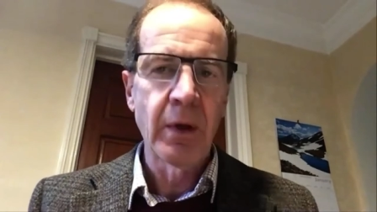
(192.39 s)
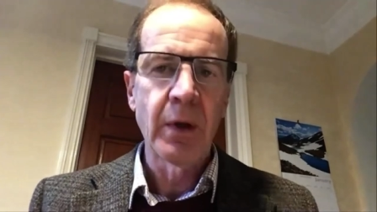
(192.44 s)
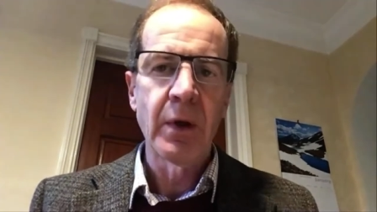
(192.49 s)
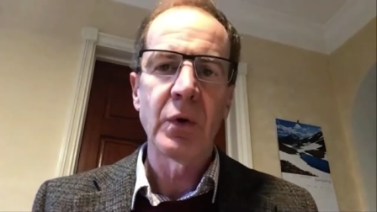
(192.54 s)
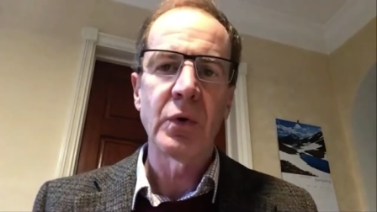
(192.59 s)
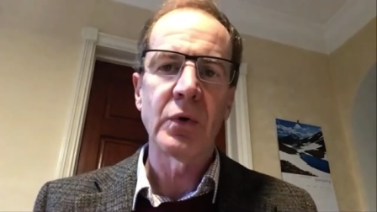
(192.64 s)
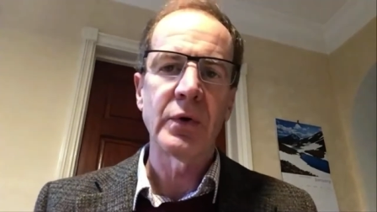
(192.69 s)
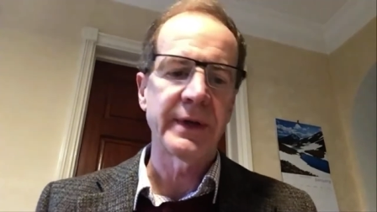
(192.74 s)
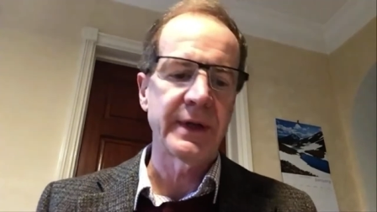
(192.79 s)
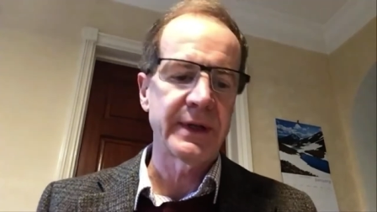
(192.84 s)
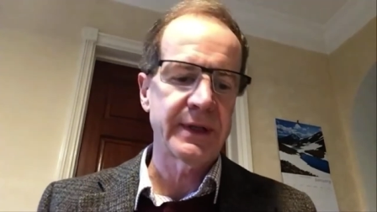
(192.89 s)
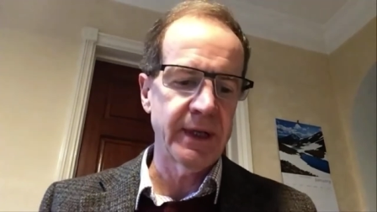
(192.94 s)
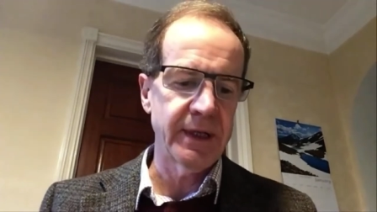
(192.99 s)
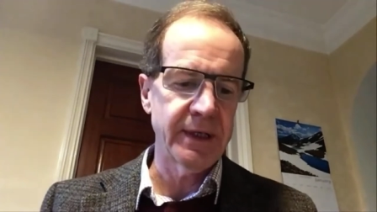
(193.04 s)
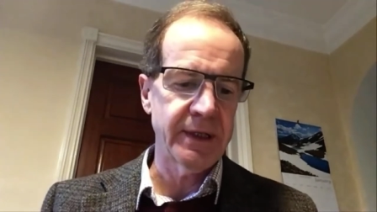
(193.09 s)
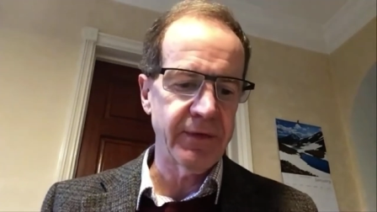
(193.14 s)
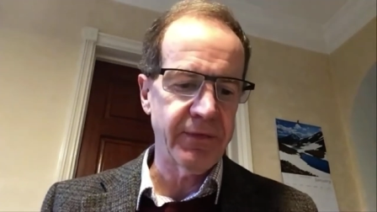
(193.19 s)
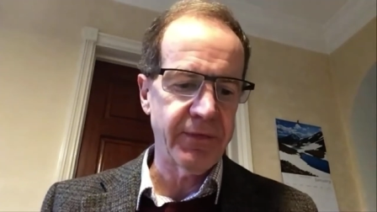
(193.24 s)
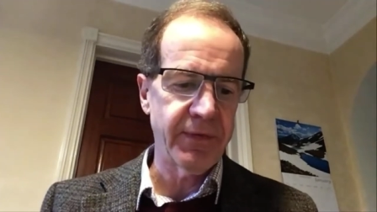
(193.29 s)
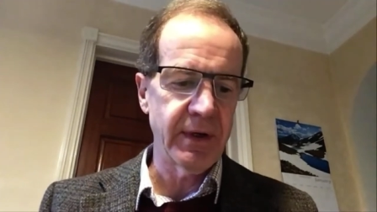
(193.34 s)
Or there's
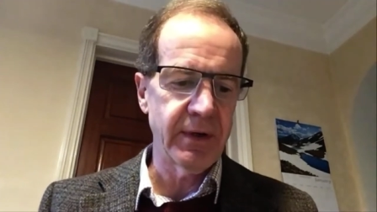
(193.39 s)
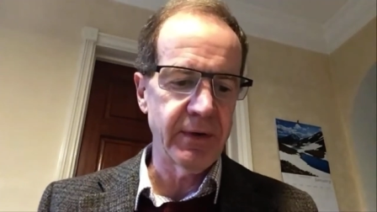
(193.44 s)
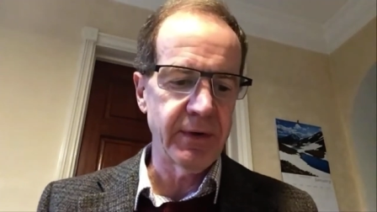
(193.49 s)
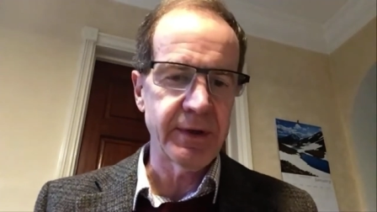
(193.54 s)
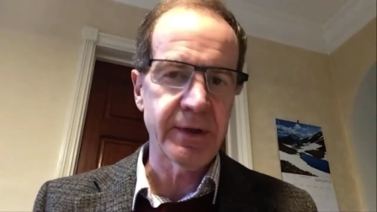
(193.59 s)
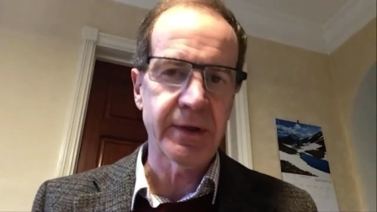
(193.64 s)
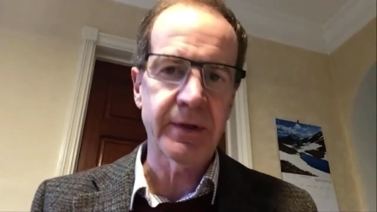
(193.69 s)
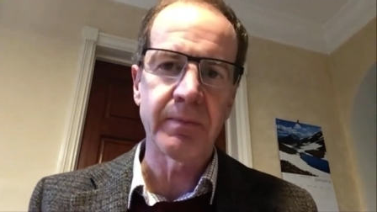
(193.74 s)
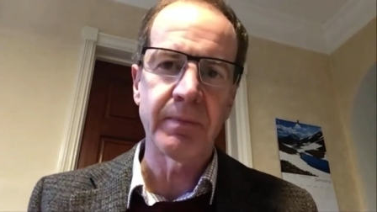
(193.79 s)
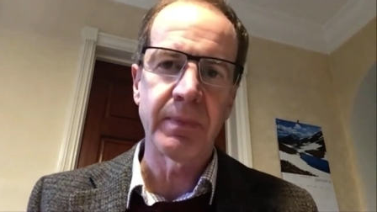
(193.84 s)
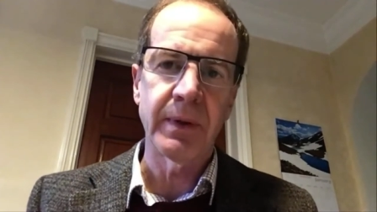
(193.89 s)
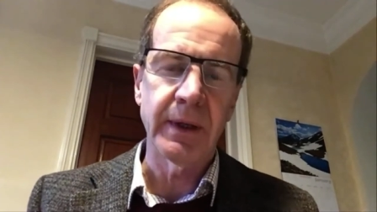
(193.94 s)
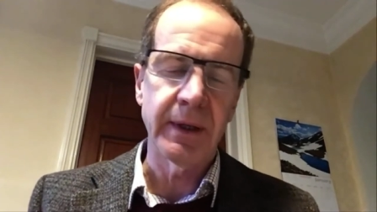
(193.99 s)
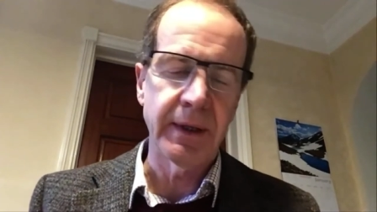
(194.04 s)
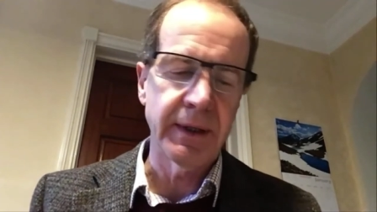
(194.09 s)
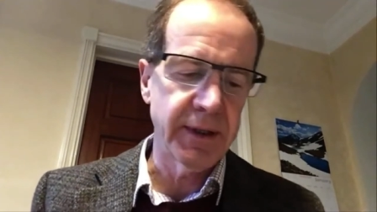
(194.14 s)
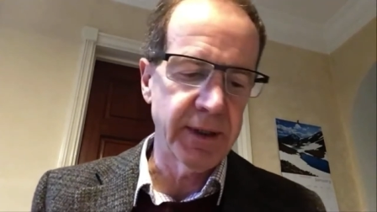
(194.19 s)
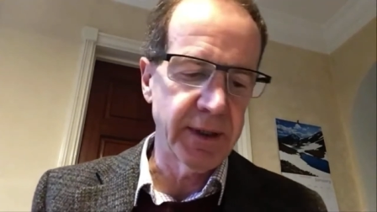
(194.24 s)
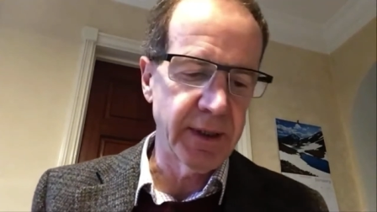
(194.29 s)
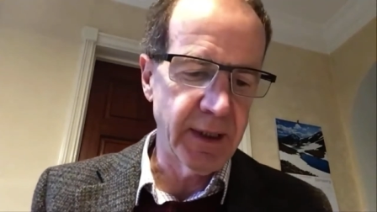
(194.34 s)
interference by
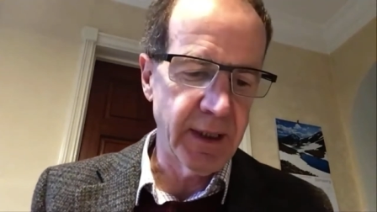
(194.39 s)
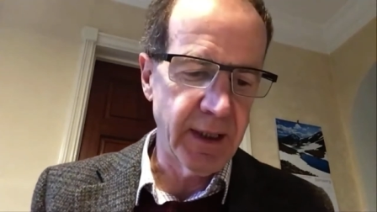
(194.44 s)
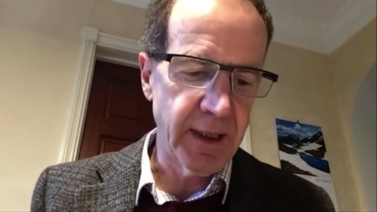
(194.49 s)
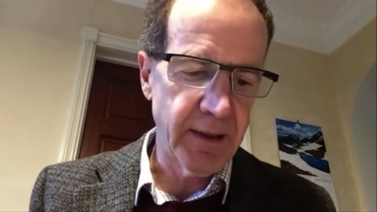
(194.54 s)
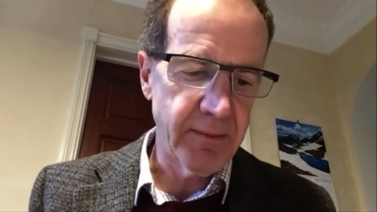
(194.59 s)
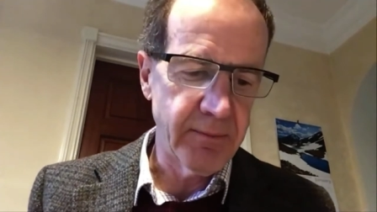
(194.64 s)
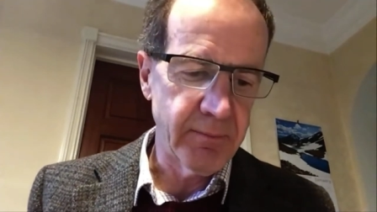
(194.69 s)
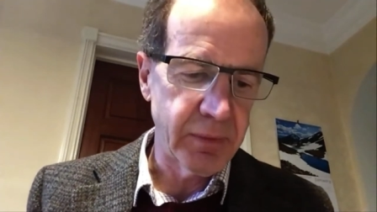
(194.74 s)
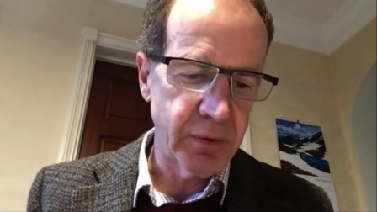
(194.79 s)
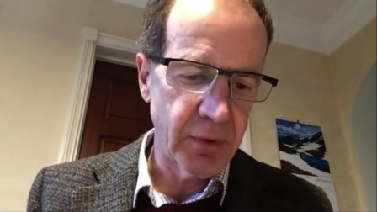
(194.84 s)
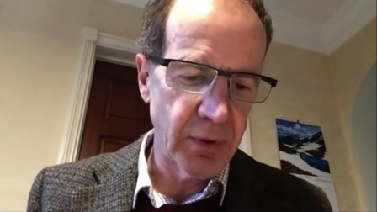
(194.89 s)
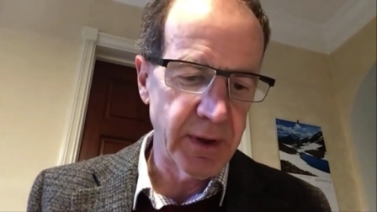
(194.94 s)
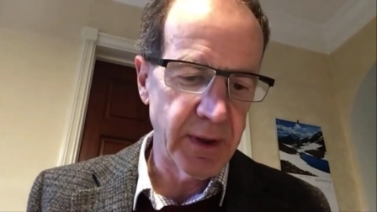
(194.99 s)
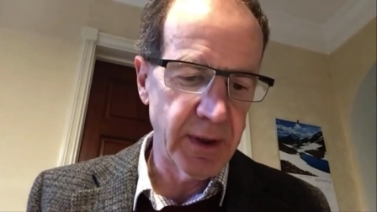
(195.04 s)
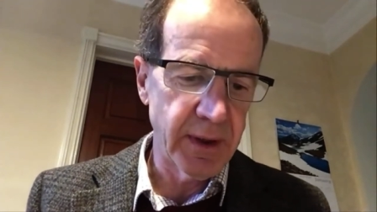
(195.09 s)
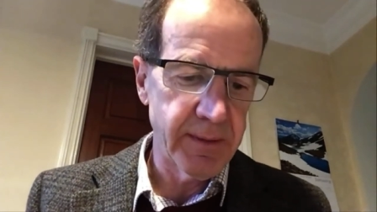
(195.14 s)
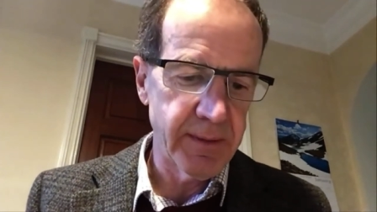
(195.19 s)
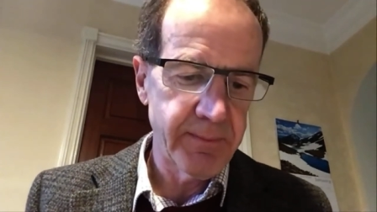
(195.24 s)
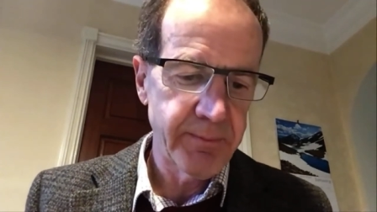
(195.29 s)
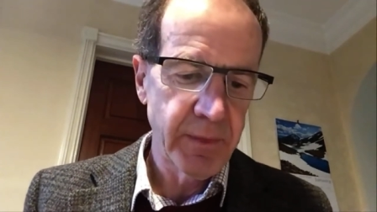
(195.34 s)
the
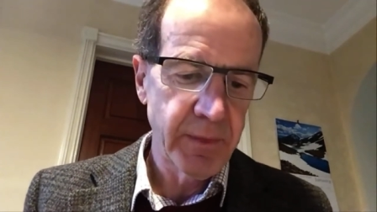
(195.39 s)
employer